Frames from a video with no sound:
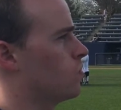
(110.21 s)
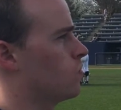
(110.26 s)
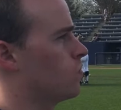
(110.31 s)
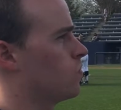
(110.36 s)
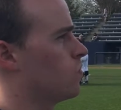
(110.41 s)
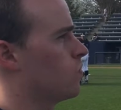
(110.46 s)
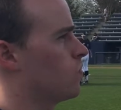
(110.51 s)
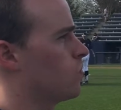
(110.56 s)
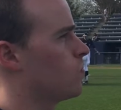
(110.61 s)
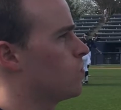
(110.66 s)

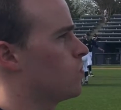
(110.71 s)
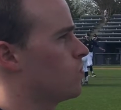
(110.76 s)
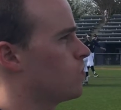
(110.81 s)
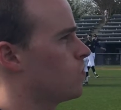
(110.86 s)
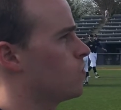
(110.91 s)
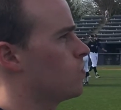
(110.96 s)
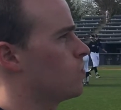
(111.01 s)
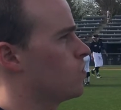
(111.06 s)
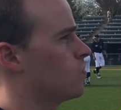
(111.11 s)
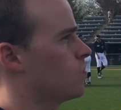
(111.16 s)

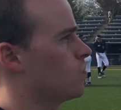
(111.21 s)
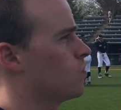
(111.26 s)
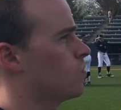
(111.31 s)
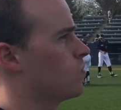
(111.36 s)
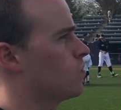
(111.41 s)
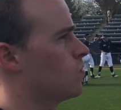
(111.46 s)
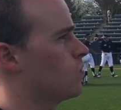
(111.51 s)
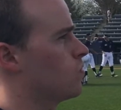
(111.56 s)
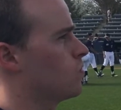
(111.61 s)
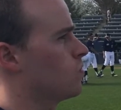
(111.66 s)

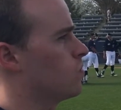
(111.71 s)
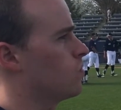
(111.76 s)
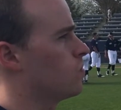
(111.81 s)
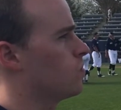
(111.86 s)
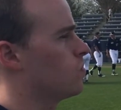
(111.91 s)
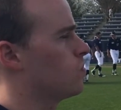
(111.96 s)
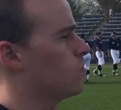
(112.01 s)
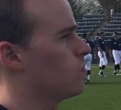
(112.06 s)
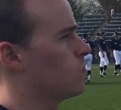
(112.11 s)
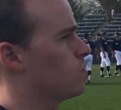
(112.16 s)

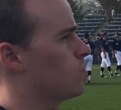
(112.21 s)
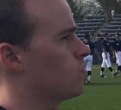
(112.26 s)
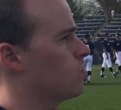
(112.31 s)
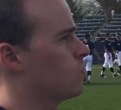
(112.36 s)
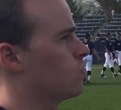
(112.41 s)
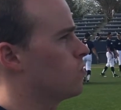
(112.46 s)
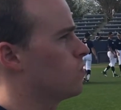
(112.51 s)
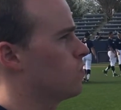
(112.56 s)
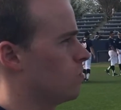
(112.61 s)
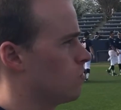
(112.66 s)

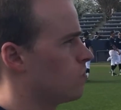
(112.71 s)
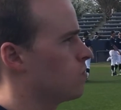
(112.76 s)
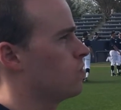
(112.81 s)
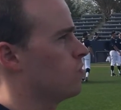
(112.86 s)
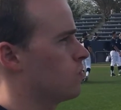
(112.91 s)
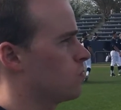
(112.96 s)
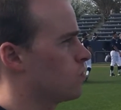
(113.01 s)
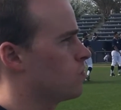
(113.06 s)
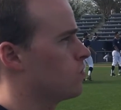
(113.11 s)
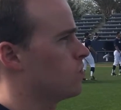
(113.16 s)

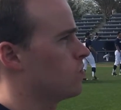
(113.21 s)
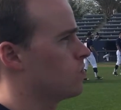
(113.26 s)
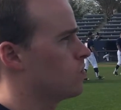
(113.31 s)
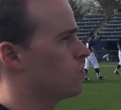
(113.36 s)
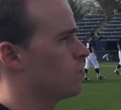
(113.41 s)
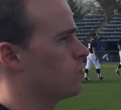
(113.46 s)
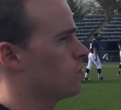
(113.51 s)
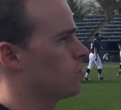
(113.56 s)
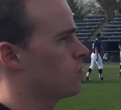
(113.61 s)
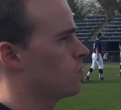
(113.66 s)

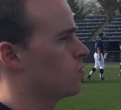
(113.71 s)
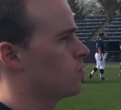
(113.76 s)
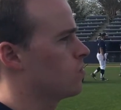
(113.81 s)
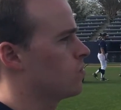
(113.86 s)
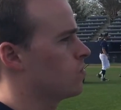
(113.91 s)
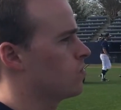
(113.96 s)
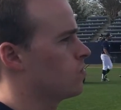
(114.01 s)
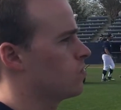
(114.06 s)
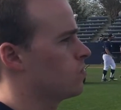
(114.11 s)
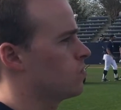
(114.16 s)

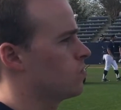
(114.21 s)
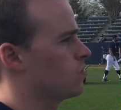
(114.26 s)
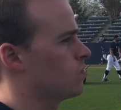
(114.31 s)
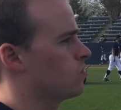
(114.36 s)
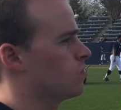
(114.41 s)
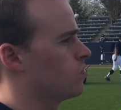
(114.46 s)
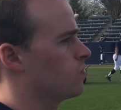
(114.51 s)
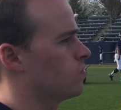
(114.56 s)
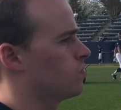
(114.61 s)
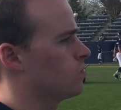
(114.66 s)

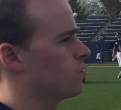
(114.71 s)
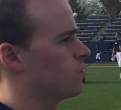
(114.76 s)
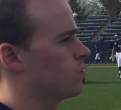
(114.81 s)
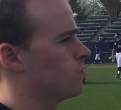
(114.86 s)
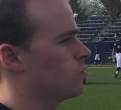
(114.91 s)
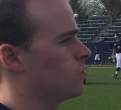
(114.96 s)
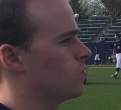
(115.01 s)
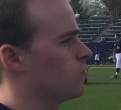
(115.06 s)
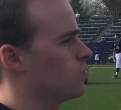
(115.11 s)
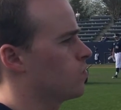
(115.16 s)

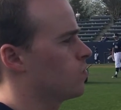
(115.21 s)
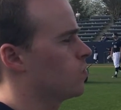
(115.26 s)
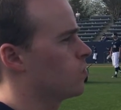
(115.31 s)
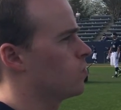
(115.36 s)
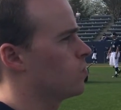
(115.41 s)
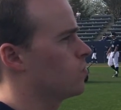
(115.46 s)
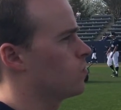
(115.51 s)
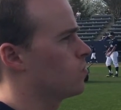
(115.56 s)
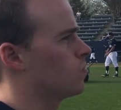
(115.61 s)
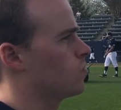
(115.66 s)

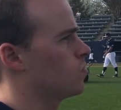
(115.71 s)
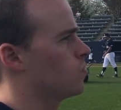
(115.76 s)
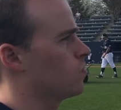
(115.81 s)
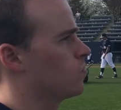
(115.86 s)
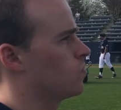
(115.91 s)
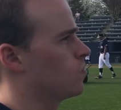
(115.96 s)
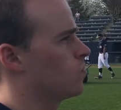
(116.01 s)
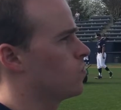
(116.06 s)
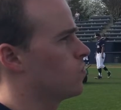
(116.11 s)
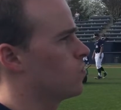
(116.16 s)

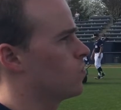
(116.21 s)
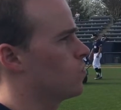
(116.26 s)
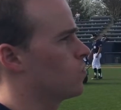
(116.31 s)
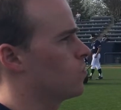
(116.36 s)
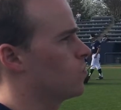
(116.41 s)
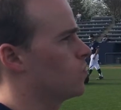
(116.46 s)
(silent)